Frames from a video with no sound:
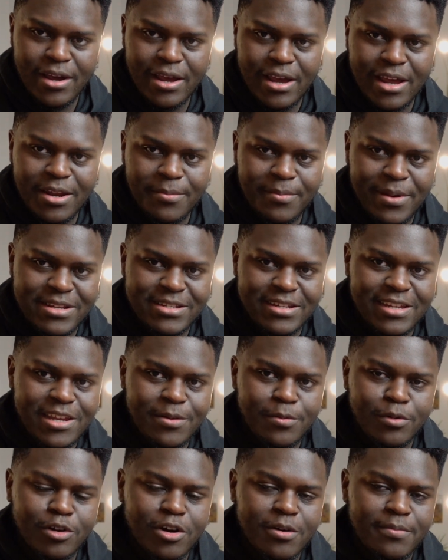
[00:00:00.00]
and the Magic
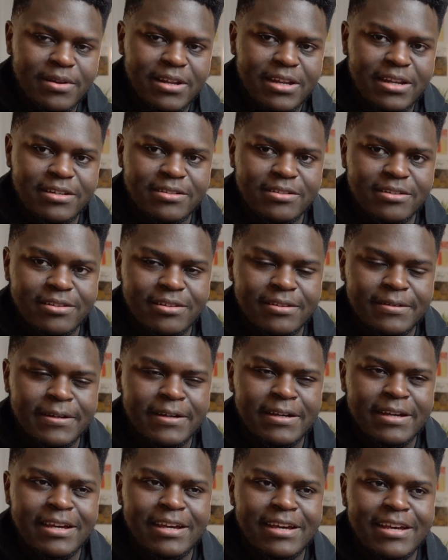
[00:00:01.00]
Keyboard combination
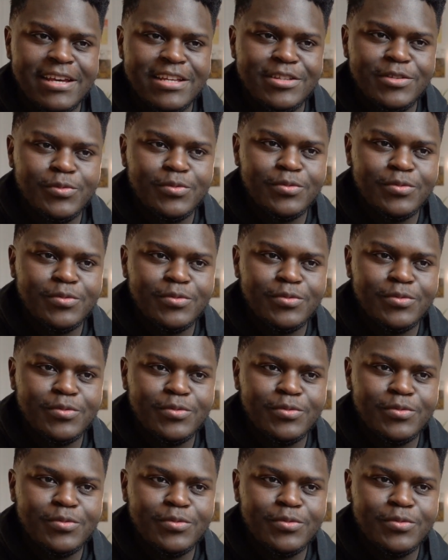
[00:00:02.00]
is